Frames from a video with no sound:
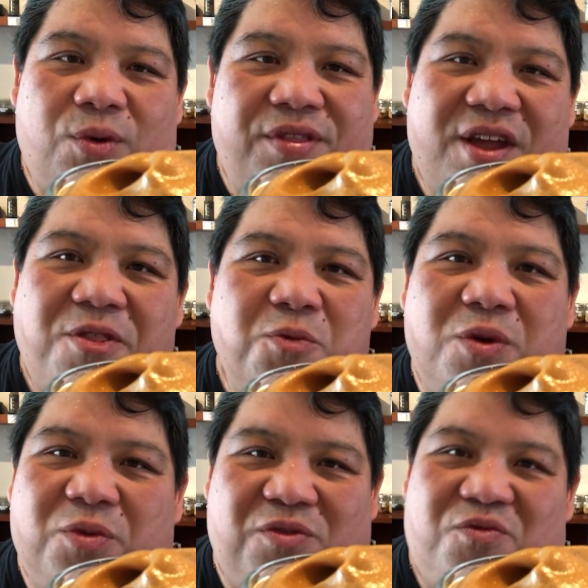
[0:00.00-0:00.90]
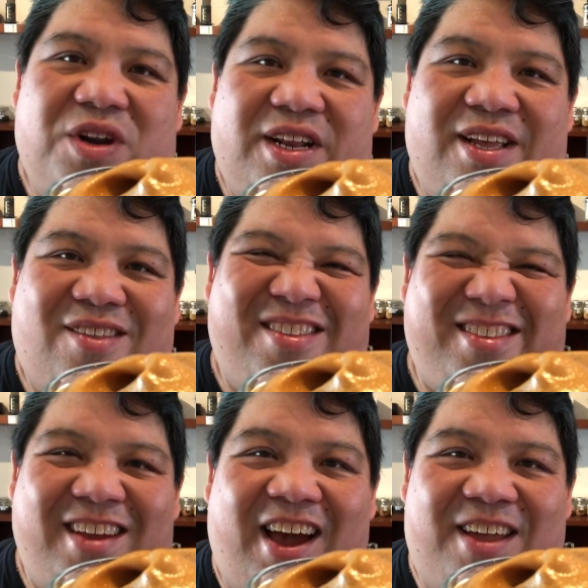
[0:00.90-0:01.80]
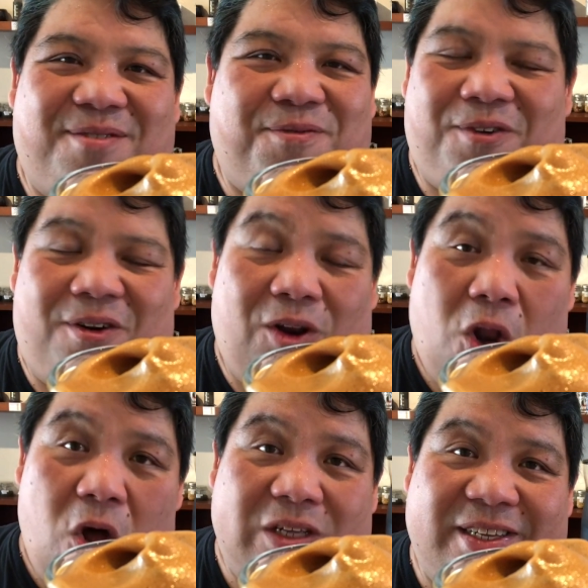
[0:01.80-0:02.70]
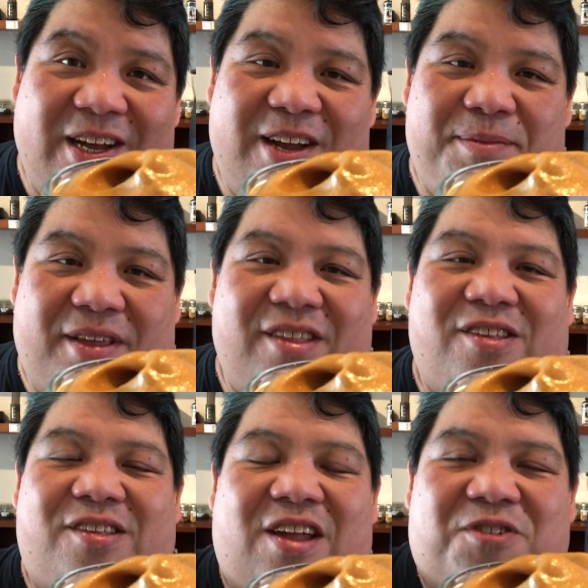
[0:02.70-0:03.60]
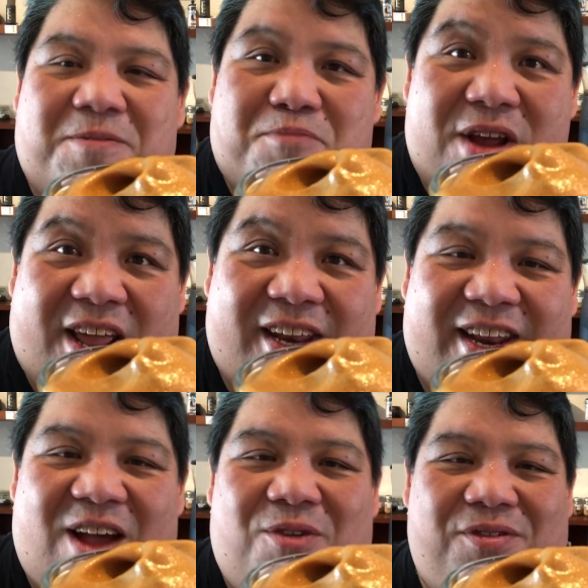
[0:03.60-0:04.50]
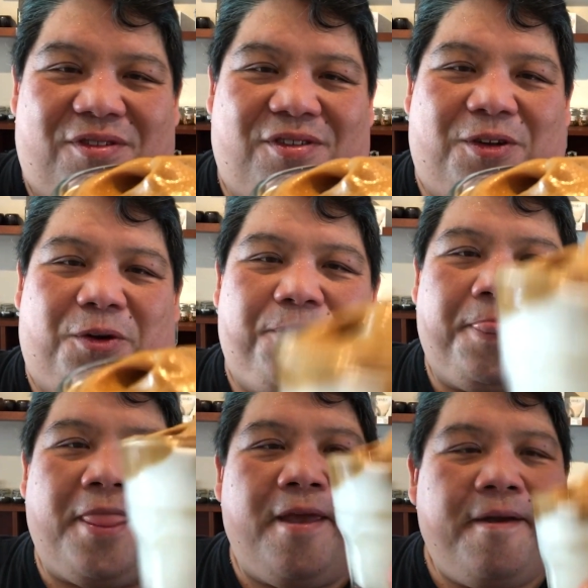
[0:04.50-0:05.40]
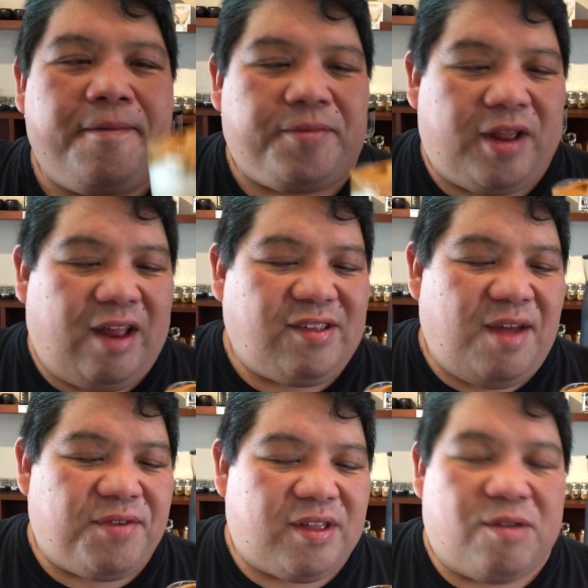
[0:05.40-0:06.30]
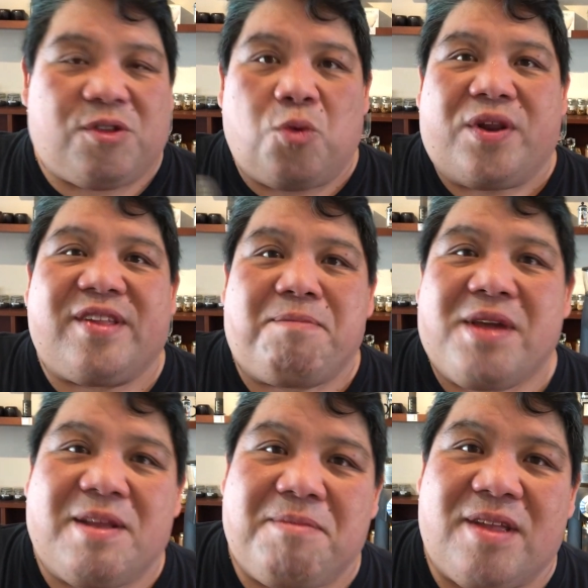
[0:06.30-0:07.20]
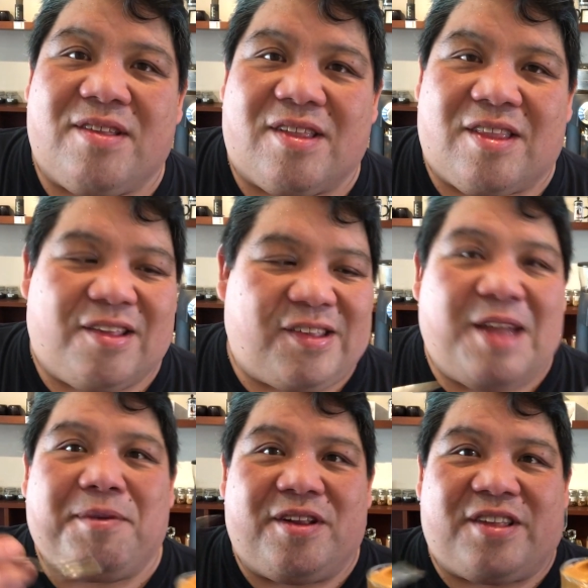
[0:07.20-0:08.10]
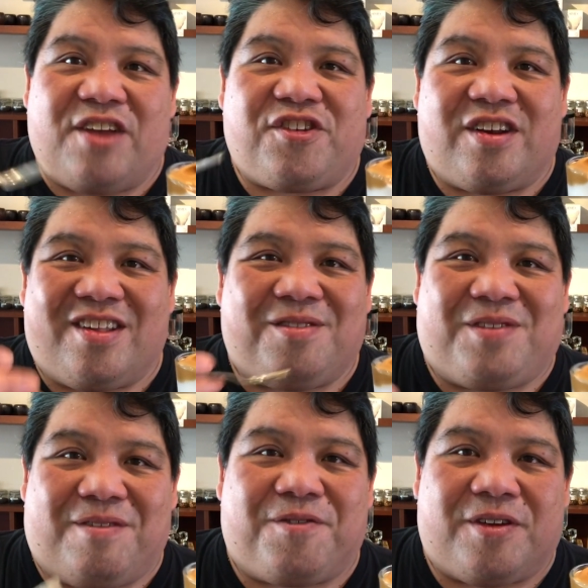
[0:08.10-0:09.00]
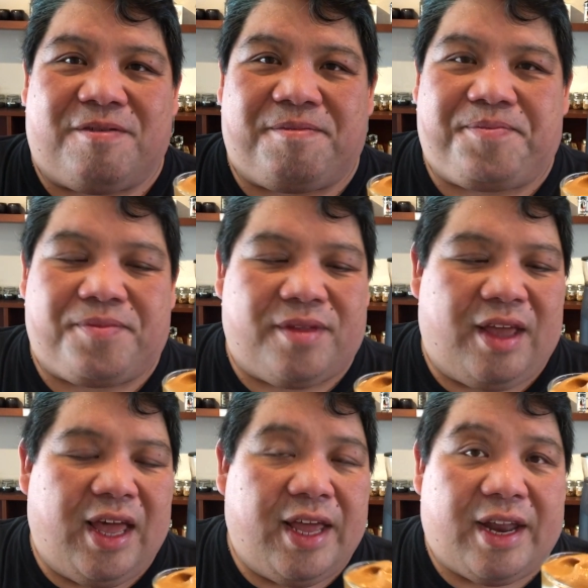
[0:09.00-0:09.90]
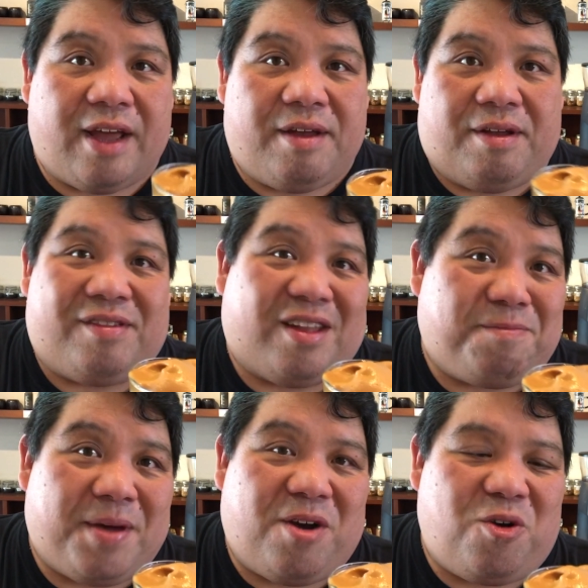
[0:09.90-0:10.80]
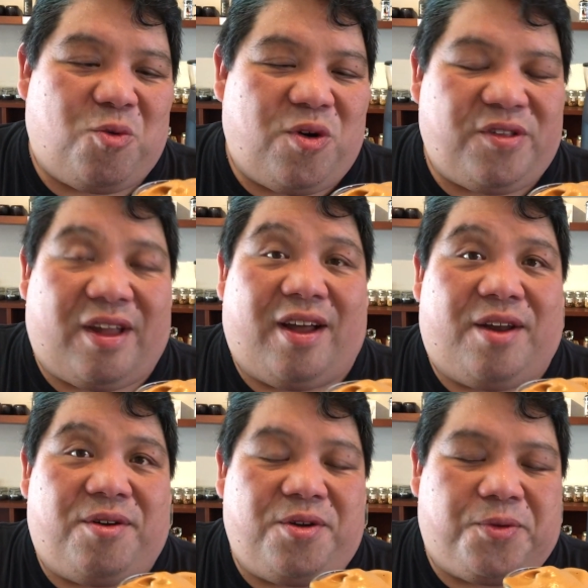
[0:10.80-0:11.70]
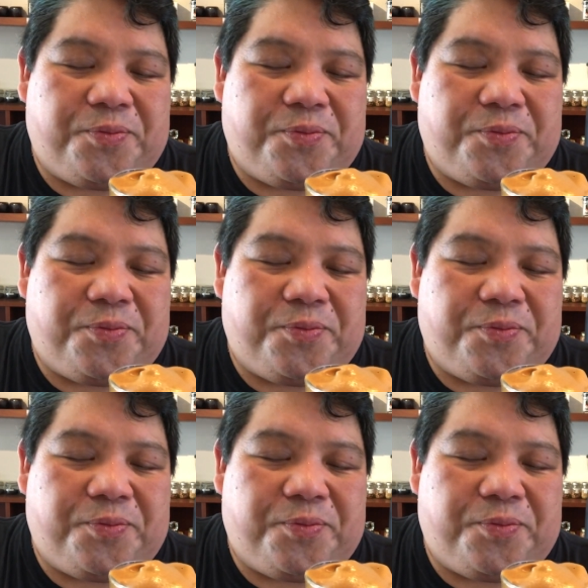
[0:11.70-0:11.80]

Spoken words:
the other one was really tight for a long time, like this is actually breaking down. So let's have it. So what does that mean? It means that the stabilization is different. And is that better or worse? I don't know.